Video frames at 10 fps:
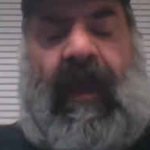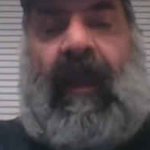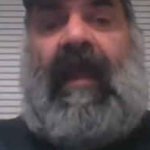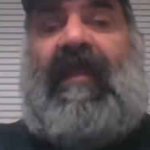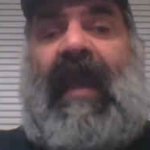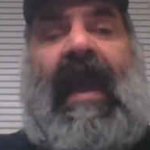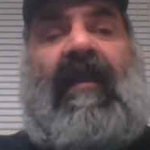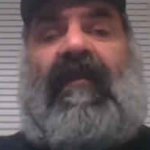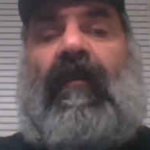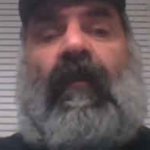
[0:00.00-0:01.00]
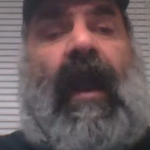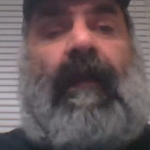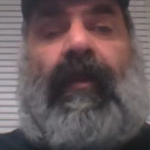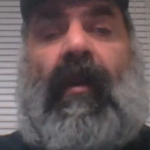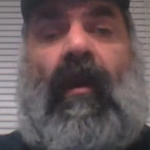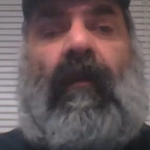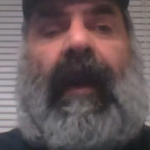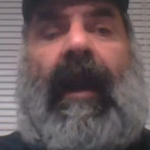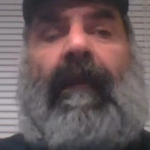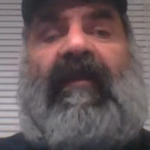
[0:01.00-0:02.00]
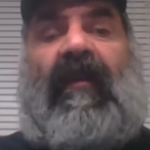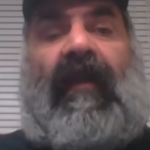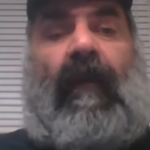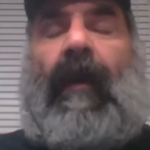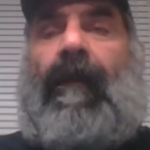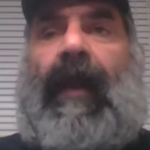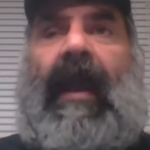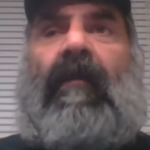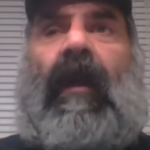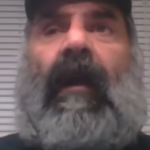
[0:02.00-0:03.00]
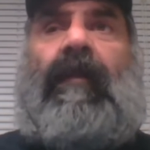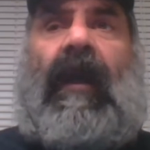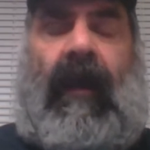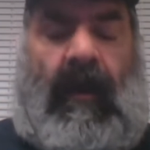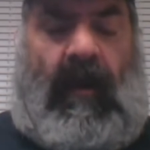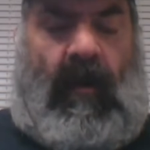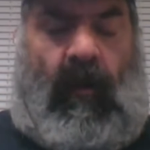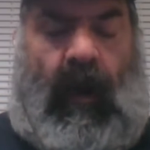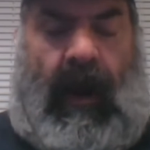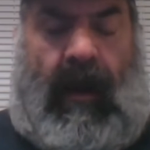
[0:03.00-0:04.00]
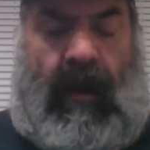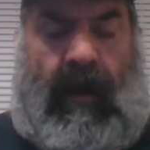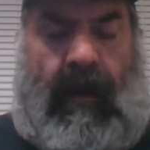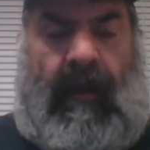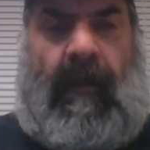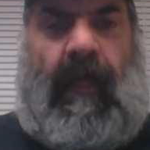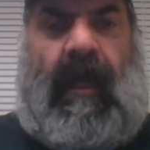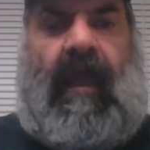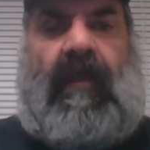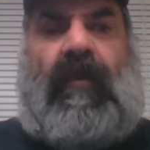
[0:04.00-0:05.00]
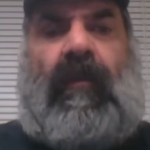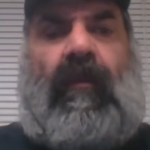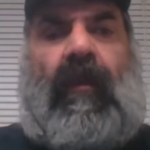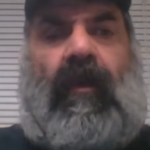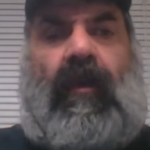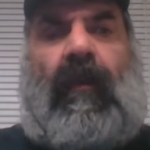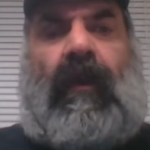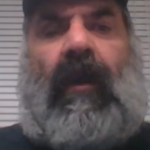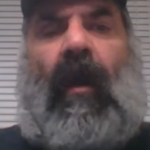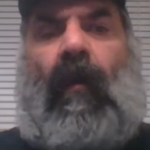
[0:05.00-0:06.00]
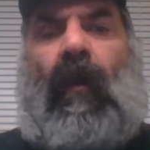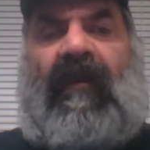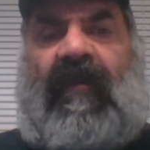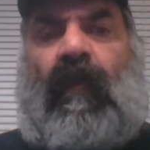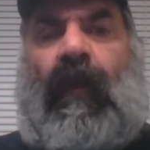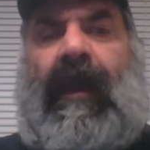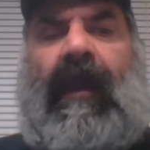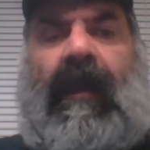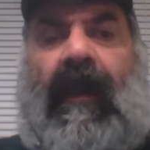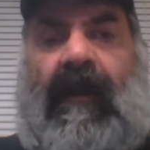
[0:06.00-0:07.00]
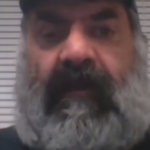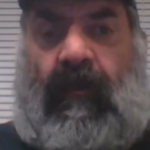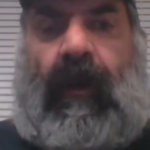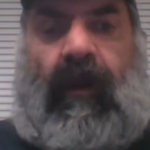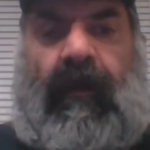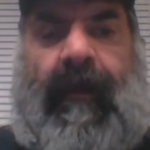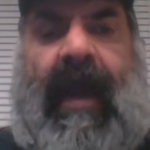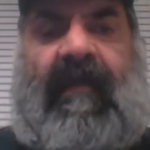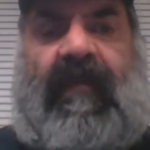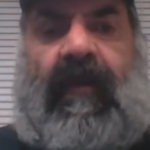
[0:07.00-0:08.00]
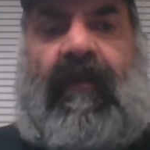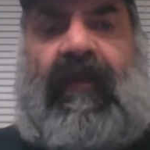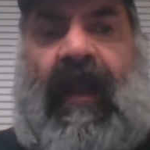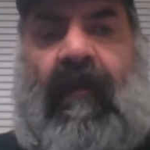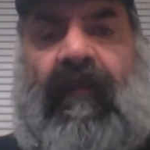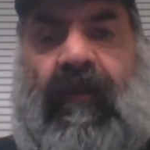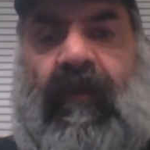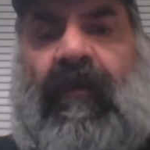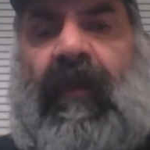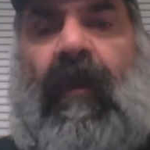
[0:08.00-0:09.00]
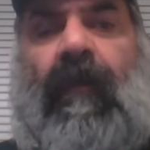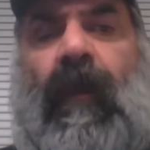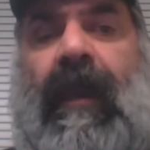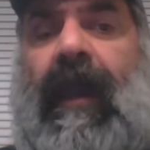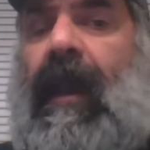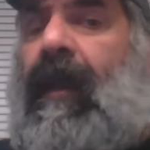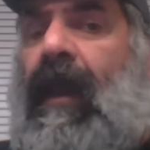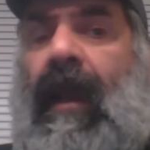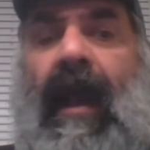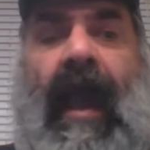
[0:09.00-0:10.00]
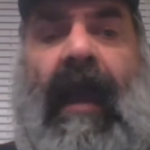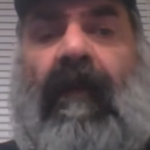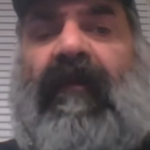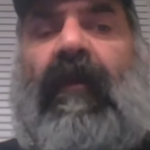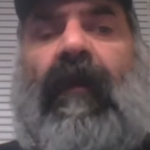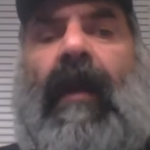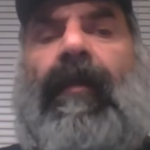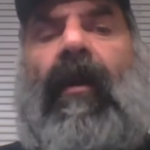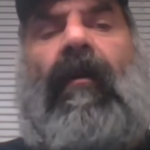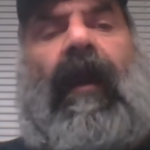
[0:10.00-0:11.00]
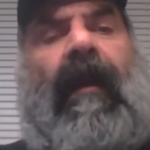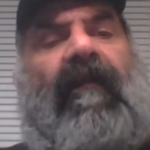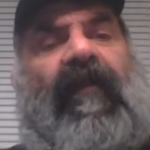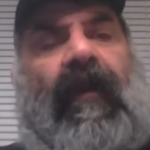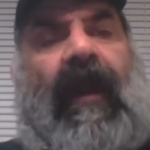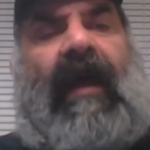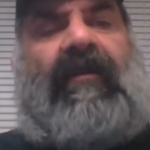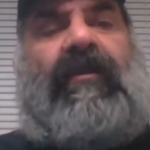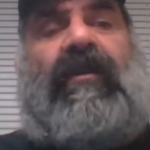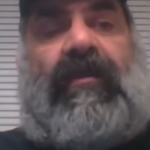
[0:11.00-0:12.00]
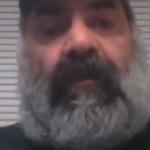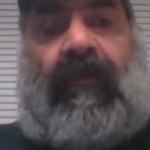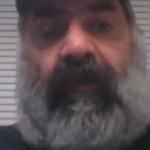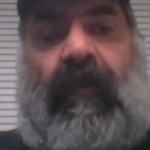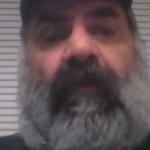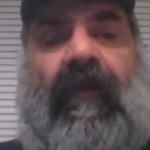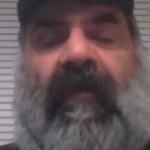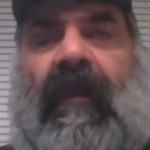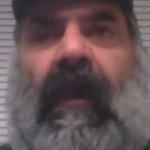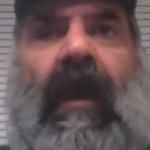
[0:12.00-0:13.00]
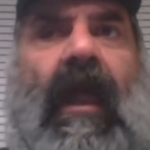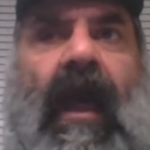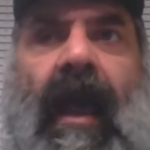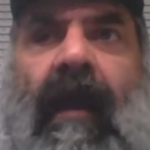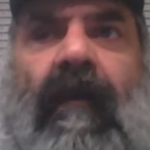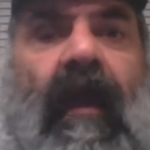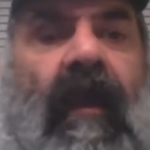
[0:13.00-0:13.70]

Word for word: the thing they had this great program until they went bankrupt where you you would go once a week to work on your master's and it was usually on the weekend and it was a great program for non-traditional students and